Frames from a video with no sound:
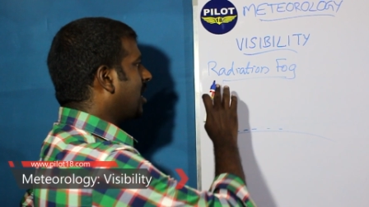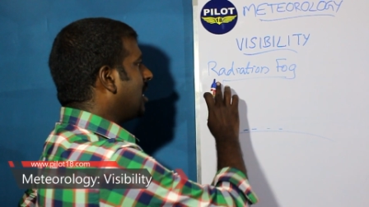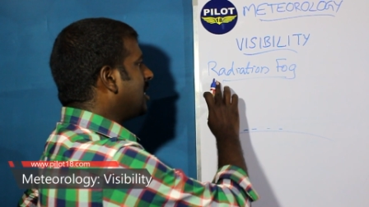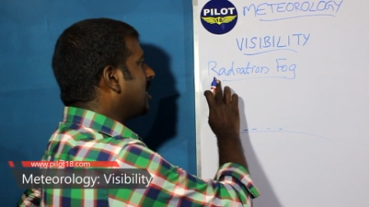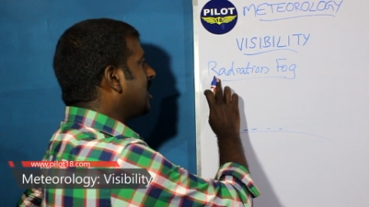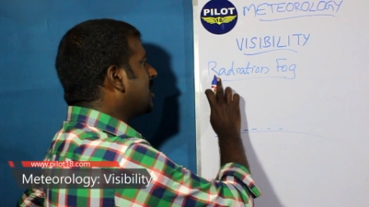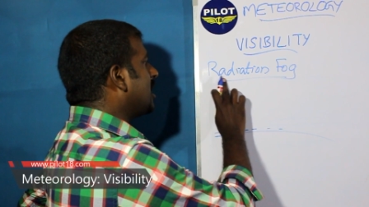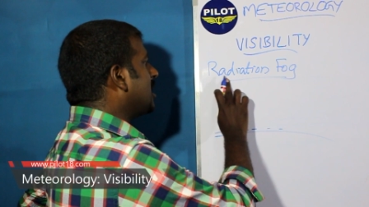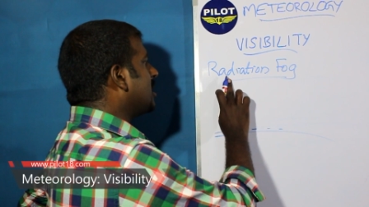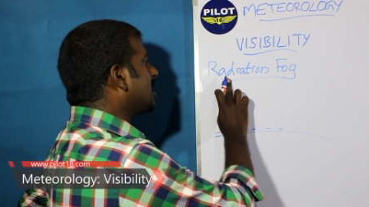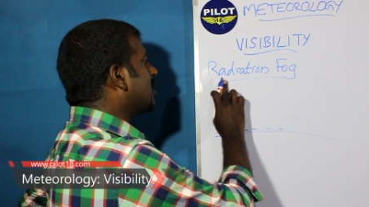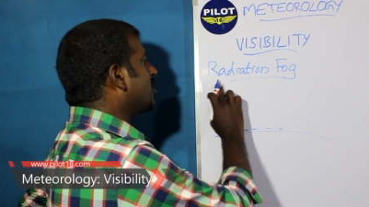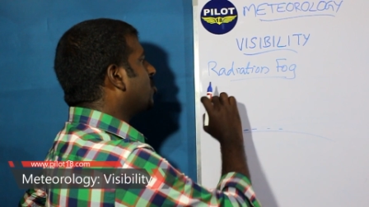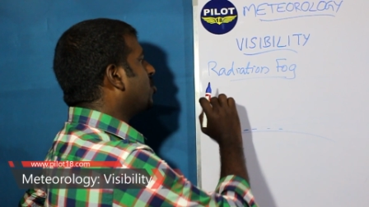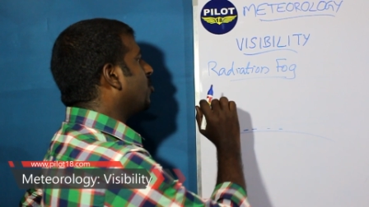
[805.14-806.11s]

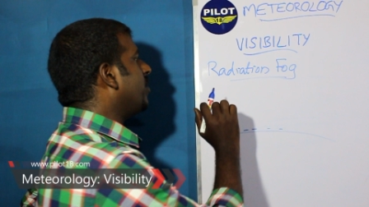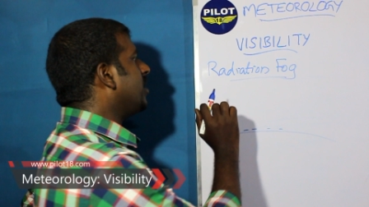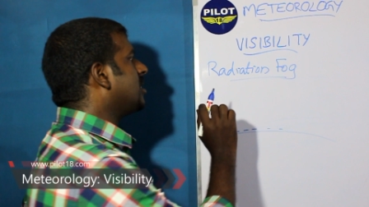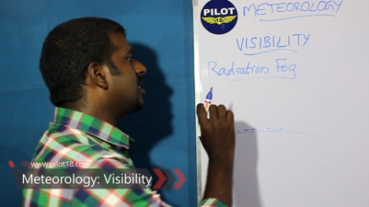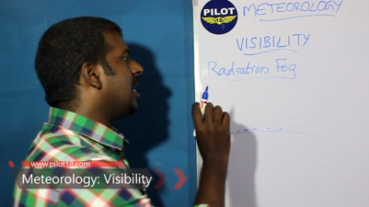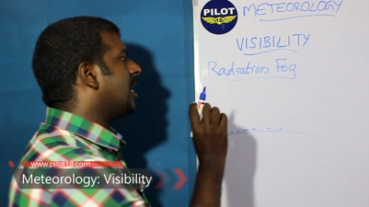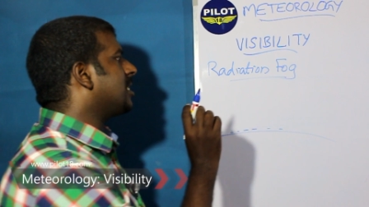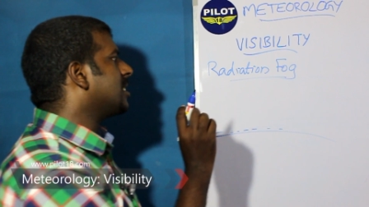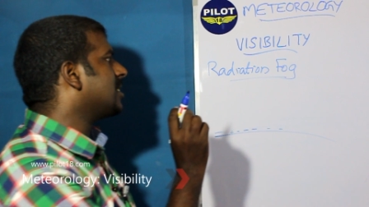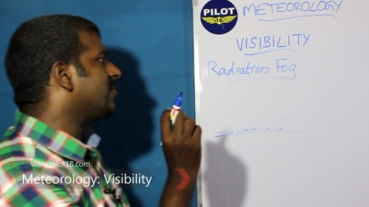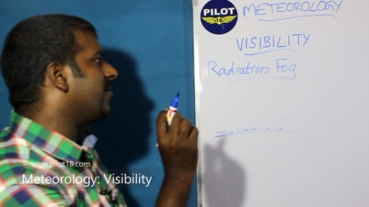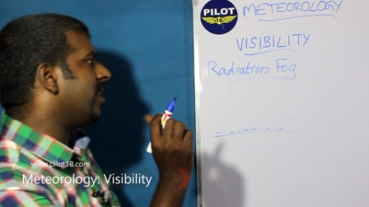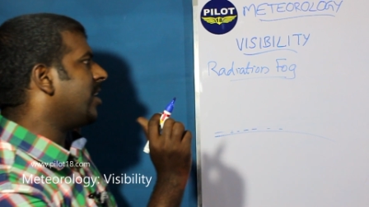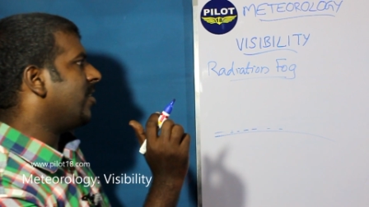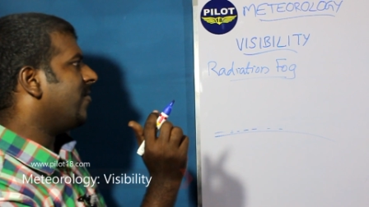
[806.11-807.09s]
conditions to be
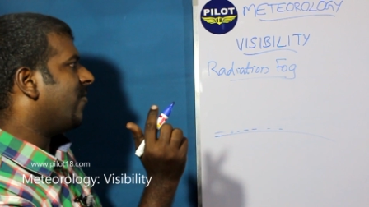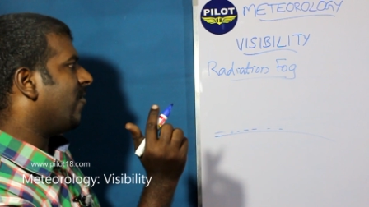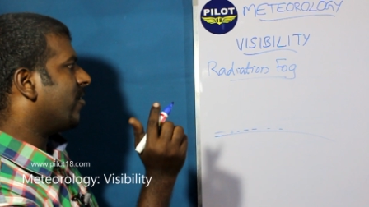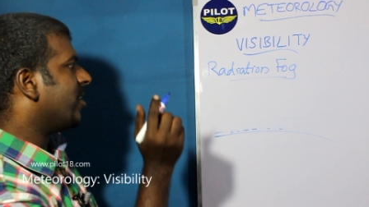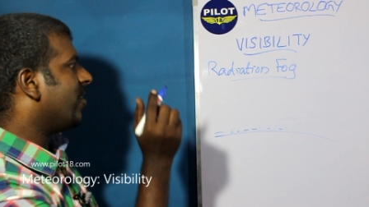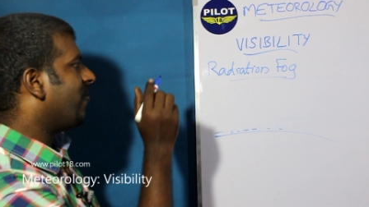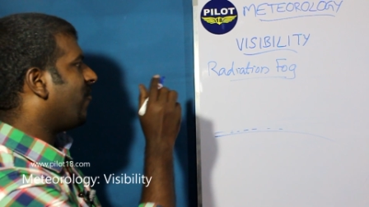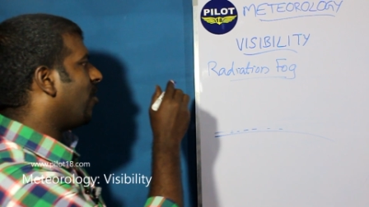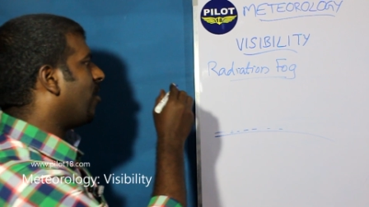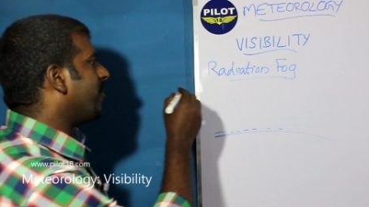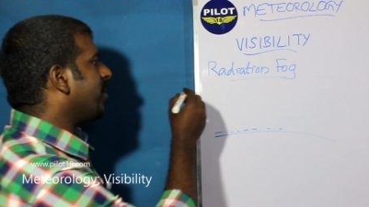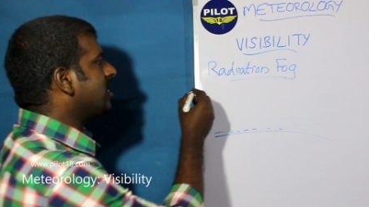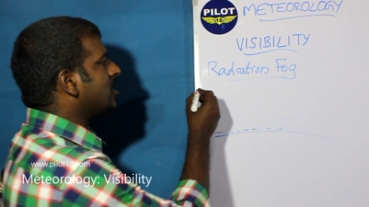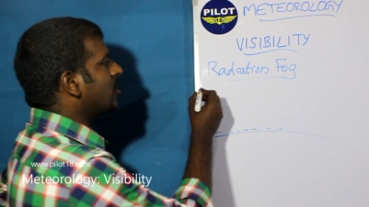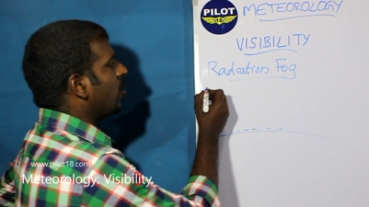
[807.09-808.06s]
satisfied for the
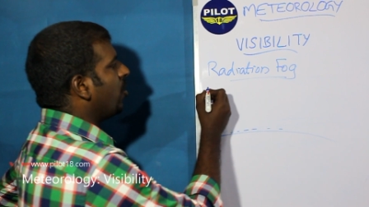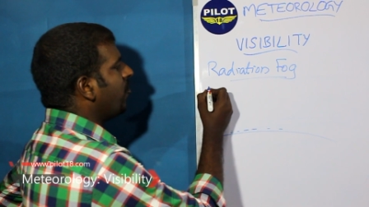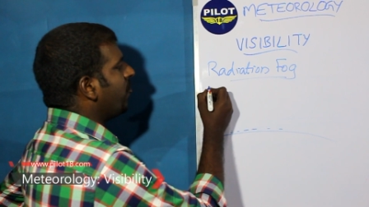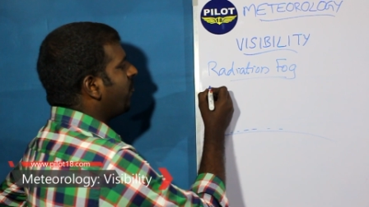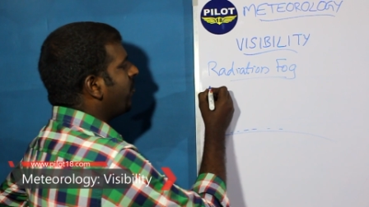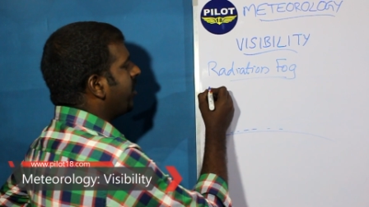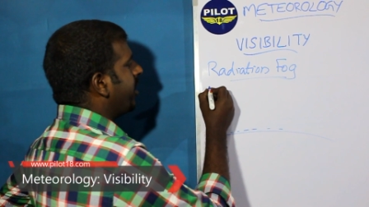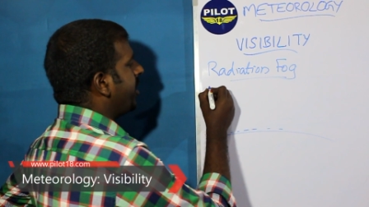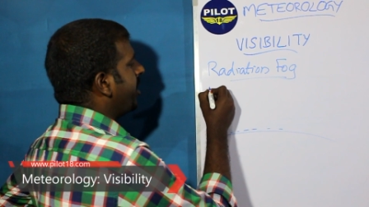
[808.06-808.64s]
formation of